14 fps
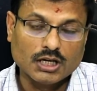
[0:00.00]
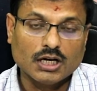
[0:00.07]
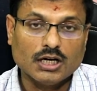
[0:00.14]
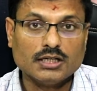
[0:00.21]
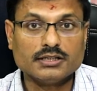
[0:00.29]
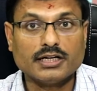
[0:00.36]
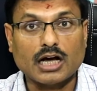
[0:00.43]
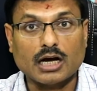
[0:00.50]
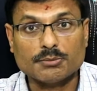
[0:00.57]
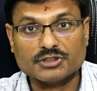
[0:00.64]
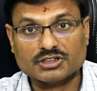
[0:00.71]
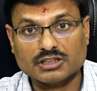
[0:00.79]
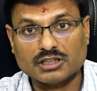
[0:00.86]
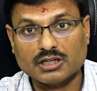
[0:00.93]
In the
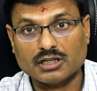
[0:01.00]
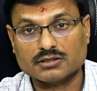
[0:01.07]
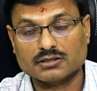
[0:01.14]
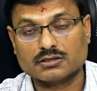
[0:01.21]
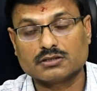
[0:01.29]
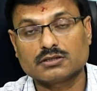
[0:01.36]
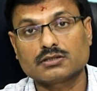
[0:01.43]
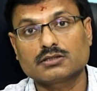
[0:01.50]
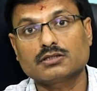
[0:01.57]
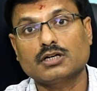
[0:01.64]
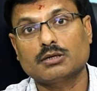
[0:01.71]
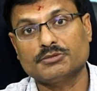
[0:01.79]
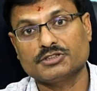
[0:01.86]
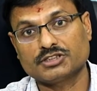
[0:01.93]
hamstring length,
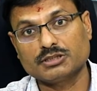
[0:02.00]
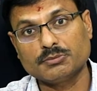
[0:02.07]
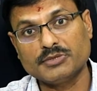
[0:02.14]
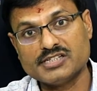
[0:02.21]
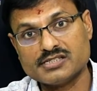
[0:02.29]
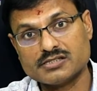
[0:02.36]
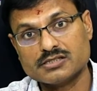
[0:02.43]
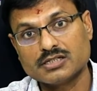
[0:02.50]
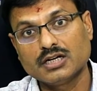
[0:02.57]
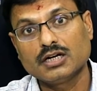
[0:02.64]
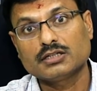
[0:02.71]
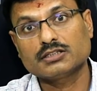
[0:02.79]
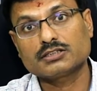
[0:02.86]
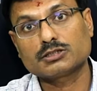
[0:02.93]
hamstring means
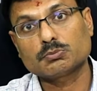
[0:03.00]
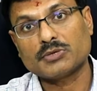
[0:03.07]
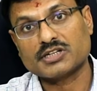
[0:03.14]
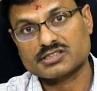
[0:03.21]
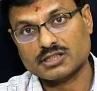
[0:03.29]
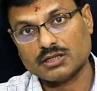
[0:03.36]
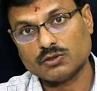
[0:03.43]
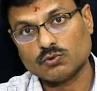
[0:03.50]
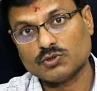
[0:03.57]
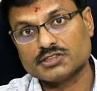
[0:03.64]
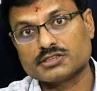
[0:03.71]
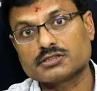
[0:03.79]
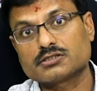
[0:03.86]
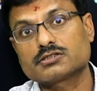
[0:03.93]
there is the muscle
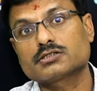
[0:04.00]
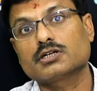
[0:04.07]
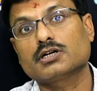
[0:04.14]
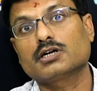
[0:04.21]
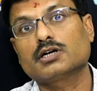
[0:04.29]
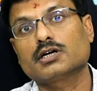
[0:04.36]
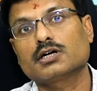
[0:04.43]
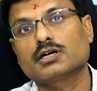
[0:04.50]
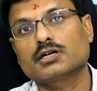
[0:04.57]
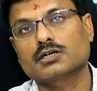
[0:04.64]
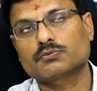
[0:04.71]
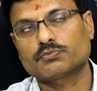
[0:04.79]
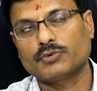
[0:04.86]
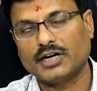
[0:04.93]
which is
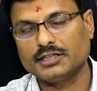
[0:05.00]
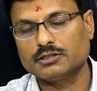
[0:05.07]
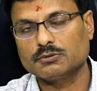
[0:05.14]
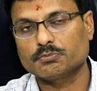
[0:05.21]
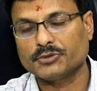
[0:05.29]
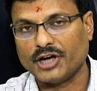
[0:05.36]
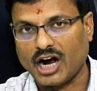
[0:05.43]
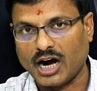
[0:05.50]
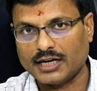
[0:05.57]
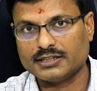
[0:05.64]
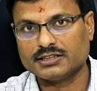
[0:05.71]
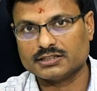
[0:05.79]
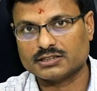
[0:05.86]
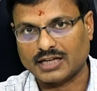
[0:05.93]
found
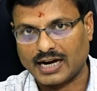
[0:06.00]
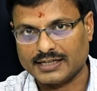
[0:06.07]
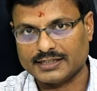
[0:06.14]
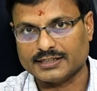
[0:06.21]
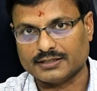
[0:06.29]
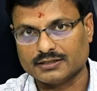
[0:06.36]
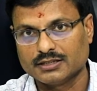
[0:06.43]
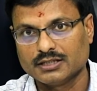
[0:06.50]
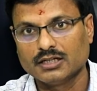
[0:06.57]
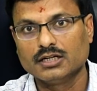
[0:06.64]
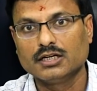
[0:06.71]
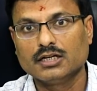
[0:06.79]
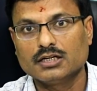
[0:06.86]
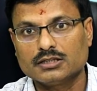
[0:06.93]
behind the thigh.
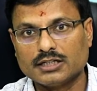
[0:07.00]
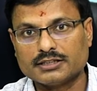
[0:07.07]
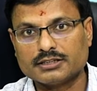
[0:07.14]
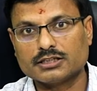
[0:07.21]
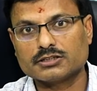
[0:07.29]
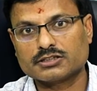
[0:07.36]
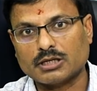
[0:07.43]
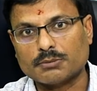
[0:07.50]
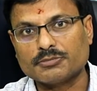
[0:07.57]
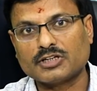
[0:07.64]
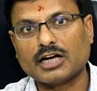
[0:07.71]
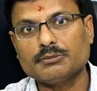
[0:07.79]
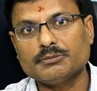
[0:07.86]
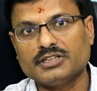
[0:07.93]
That is
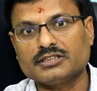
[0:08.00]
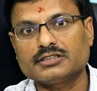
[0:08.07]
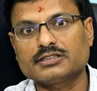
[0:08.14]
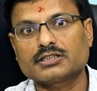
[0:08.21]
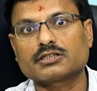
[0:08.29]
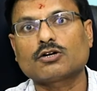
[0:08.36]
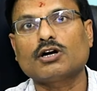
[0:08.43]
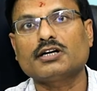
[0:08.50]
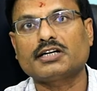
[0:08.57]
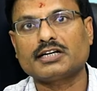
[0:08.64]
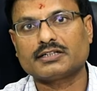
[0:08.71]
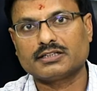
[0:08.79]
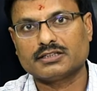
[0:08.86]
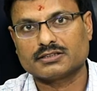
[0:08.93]
sometimes it is a
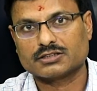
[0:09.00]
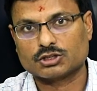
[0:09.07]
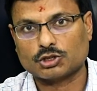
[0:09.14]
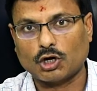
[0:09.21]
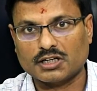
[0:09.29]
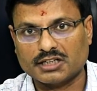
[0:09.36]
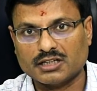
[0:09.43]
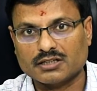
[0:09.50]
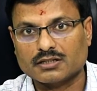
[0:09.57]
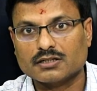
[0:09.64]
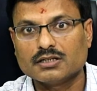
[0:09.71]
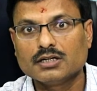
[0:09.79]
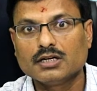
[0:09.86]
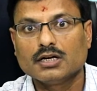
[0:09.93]
contracted,
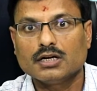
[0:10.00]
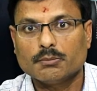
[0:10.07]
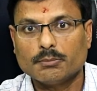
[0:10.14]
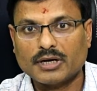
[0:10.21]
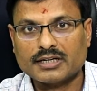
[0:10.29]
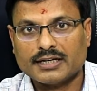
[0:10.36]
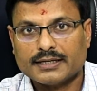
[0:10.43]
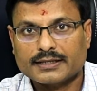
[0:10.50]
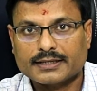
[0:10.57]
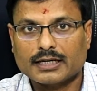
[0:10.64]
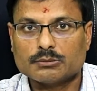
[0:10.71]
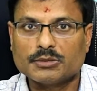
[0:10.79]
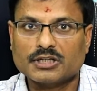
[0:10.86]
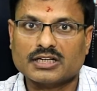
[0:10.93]
shortened, but it
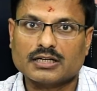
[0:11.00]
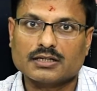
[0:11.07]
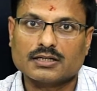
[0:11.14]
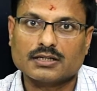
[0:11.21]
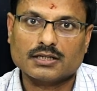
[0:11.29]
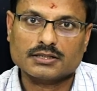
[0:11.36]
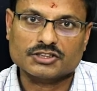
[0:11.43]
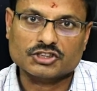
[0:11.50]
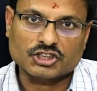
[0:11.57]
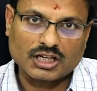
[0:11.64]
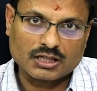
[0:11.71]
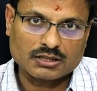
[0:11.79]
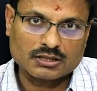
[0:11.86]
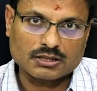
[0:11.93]
can be
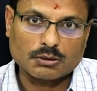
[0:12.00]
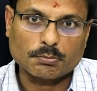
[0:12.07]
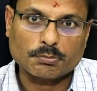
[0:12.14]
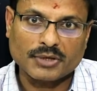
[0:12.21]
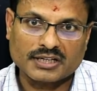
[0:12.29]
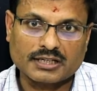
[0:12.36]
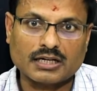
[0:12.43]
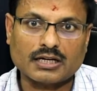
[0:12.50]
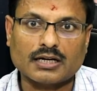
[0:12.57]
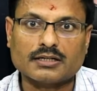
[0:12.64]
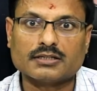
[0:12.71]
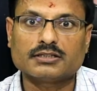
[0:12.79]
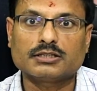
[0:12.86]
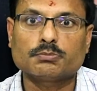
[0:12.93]
checked better
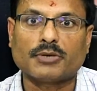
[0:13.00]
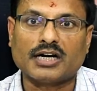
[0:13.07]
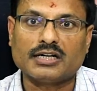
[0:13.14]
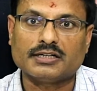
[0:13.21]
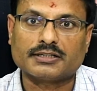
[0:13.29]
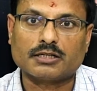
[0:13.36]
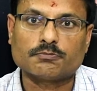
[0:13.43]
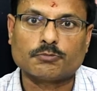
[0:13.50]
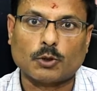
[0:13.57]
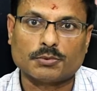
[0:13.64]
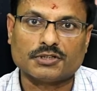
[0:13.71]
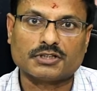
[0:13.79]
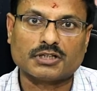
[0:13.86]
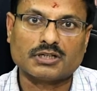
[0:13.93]
under the bilateral
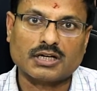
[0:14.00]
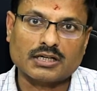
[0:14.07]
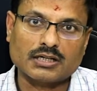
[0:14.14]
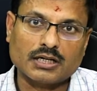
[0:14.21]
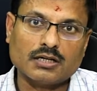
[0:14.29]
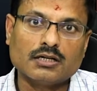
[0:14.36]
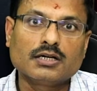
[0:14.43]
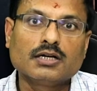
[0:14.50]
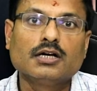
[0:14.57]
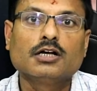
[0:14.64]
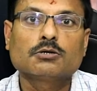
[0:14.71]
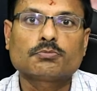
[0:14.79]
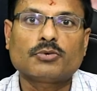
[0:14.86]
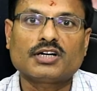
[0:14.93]
popliteal angle
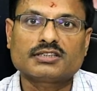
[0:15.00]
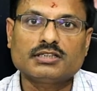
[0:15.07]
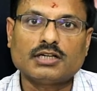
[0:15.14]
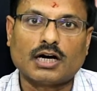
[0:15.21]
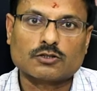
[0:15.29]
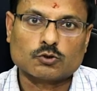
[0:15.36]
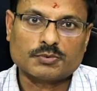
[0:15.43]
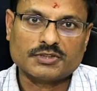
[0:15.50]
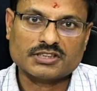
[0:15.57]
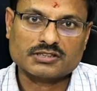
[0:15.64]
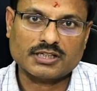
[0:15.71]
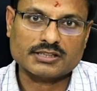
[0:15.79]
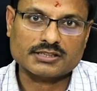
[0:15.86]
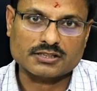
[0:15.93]
for the orthopedic
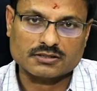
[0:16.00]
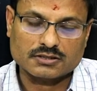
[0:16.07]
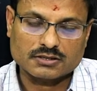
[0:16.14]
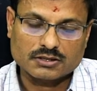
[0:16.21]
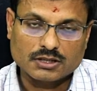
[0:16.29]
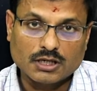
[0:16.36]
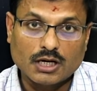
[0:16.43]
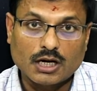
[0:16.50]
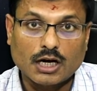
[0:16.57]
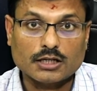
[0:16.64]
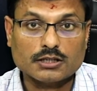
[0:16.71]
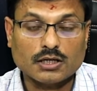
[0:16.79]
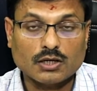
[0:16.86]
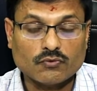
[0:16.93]
surgeon.
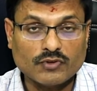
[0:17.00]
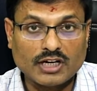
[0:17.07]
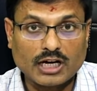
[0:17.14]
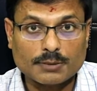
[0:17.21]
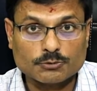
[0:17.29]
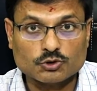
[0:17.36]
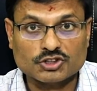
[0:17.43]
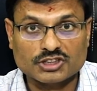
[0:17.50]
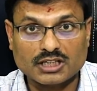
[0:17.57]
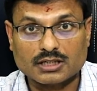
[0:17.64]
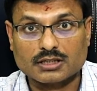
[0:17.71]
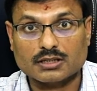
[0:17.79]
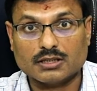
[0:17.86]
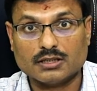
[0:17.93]
And we have to
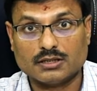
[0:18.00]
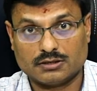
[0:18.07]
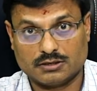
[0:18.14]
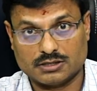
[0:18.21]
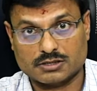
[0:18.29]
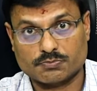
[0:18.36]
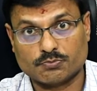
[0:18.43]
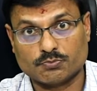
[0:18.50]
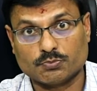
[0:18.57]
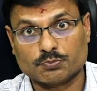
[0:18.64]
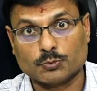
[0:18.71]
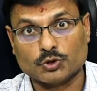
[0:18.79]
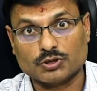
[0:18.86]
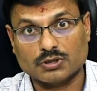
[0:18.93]
check this
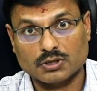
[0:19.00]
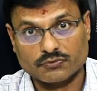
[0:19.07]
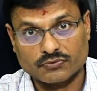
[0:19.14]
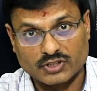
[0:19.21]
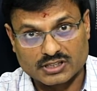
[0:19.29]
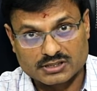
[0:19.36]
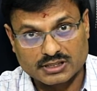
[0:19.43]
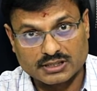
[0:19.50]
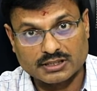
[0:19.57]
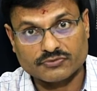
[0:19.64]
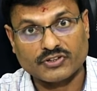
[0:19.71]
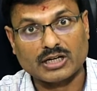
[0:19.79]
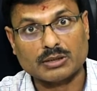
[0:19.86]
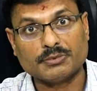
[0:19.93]
flexion
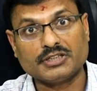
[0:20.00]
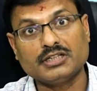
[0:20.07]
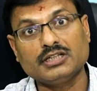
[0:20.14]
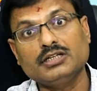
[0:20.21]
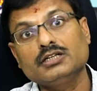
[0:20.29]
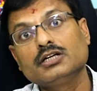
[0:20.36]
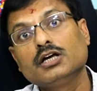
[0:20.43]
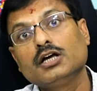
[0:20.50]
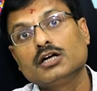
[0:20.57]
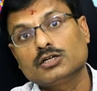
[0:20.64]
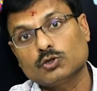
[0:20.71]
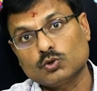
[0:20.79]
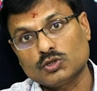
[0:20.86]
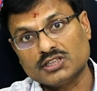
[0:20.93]
deformity
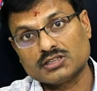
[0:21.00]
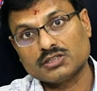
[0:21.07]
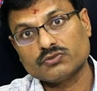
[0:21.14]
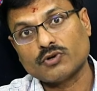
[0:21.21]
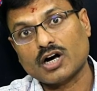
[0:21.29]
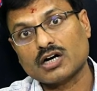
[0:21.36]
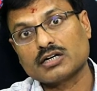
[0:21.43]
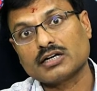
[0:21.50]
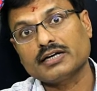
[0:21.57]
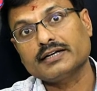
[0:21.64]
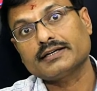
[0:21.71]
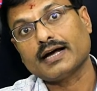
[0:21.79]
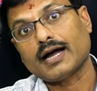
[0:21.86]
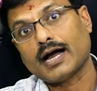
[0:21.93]
during the walk.
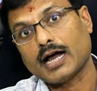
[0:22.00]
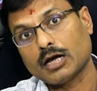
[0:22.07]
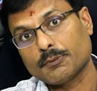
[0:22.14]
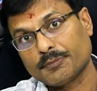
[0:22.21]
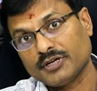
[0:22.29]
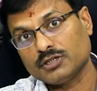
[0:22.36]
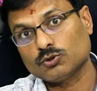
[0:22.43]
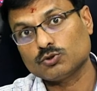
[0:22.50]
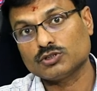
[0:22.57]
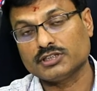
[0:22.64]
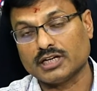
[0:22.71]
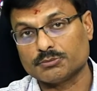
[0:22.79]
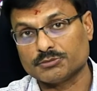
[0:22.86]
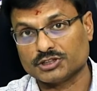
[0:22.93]
It happened due to the
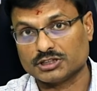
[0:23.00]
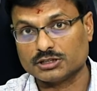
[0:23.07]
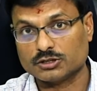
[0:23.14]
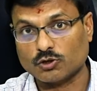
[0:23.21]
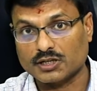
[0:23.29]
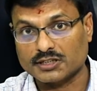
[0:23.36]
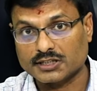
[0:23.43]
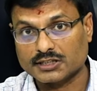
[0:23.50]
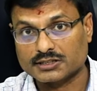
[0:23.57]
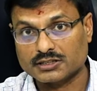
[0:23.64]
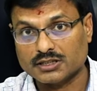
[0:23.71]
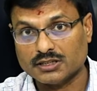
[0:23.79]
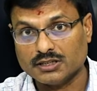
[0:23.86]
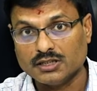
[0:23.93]
hamstring
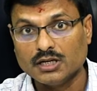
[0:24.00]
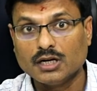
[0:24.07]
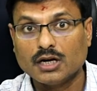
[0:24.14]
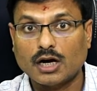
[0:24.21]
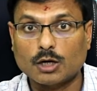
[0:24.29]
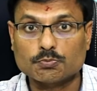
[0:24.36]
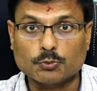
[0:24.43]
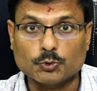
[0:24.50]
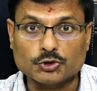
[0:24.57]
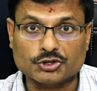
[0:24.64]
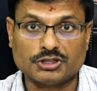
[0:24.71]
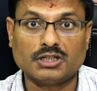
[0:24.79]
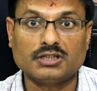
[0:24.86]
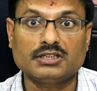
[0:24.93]
contracture or
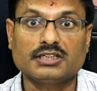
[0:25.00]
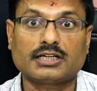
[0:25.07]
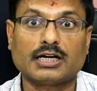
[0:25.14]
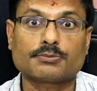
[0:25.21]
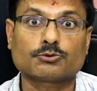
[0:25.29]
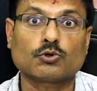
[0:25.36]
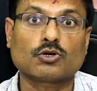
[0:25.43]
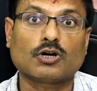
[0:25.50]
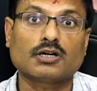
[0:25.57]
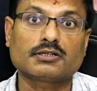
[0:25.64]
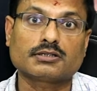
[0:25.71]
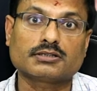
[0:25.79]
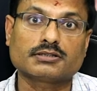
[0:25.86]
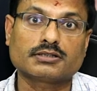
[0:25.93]
posterior knee capsule
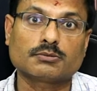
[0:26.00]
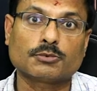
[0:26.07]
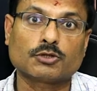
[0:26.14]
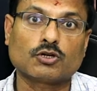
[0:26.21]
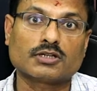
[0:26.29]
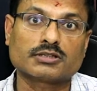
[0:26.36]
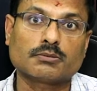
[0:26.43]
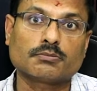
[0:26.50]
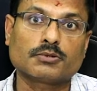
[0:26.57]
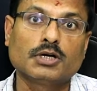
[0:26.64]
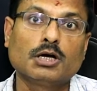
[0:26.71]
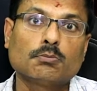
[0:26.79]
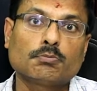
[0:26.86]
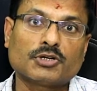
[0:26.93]
contracture because of
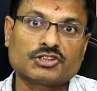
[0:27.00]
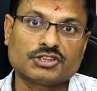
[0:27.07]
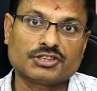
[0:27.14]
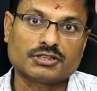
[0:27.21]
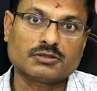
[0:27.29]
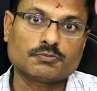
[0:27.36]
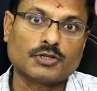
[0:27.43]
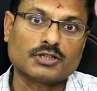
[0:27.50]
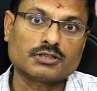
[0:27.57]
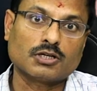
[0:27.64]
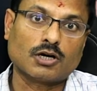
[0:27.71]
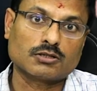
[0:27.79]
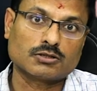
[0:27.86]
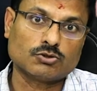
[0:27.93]
persistent for the
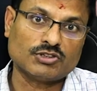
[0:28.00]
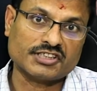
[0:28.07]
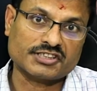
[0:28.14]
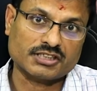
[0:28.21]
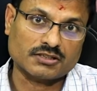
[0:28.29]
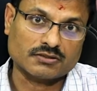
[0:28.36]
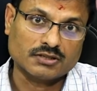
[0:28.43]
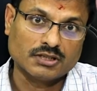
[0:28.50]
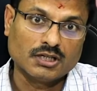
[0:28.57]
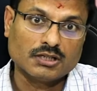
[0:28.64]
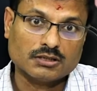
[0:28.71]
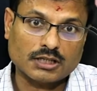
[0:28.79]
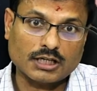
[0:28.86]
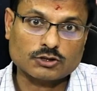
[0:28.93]
long duration.
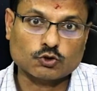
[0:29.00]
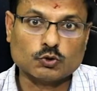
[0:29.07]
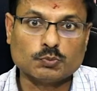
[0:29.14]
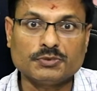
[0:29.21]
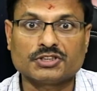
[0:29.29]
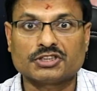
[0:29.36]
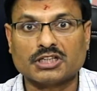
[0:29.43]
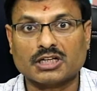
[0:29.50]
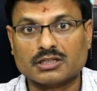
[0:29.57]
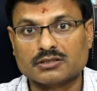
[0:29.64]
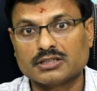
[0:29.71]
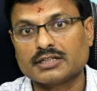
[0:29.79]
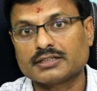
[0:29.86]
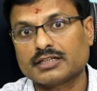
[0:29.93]
That should be checked.
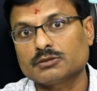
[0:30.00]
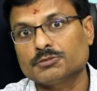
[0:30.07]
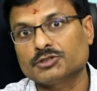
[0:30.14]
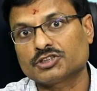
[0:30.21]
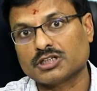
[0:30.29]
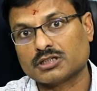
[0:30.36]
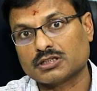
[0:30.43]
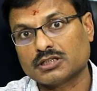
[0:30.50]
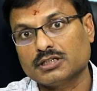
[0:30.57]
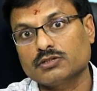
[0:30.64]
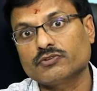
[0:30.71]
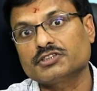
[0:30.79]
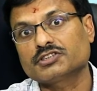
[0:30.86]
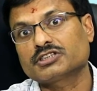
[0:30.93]
That can be checked
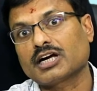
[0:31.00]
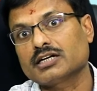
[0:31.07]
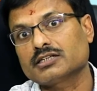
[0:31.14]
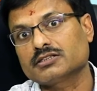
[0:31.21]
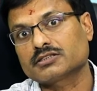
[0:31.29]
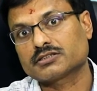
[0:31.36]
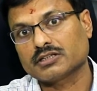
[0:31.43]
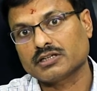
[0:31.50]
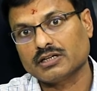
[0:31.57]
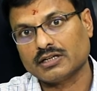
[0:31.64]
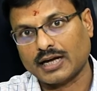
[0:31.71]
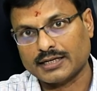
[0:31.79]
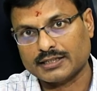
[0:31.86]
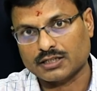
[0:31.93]
when child is
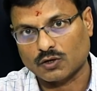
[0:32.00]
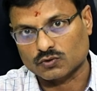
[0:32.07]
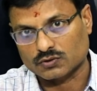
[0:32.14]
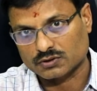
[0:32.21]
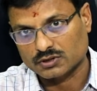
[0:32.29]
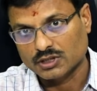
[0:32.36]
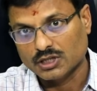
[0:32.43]
lying down.